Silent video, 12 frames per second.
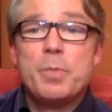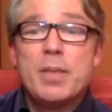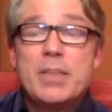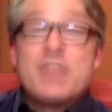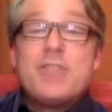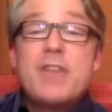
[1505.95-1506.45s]

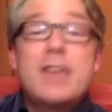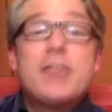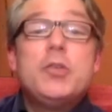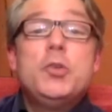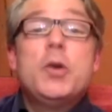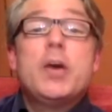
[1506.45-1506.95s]
It's the fact
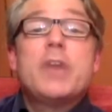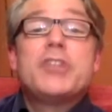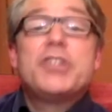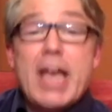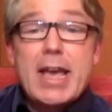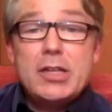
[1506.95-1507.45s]
that you have
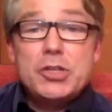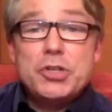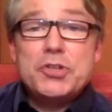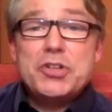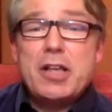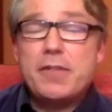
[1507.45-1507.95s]
shackled
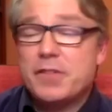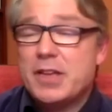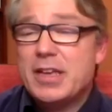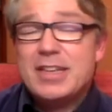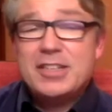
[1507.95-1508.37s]
yourself,